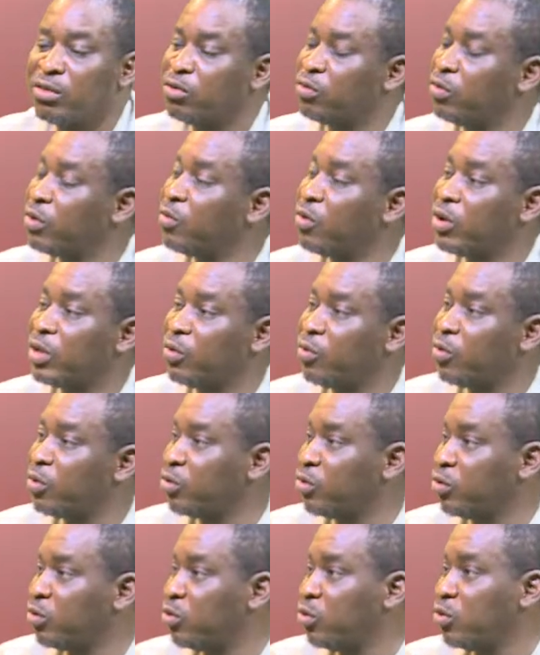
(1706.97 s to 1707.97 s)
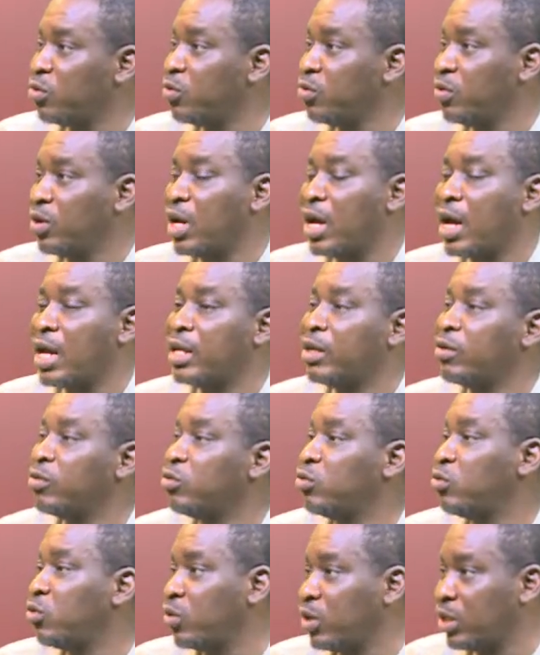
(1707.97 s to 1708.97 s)
on doing what they want to do and they'll
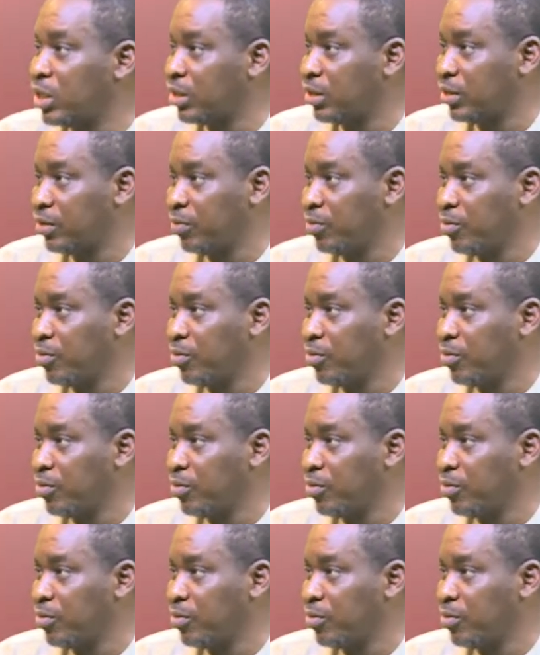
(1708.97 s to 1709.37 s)
do it.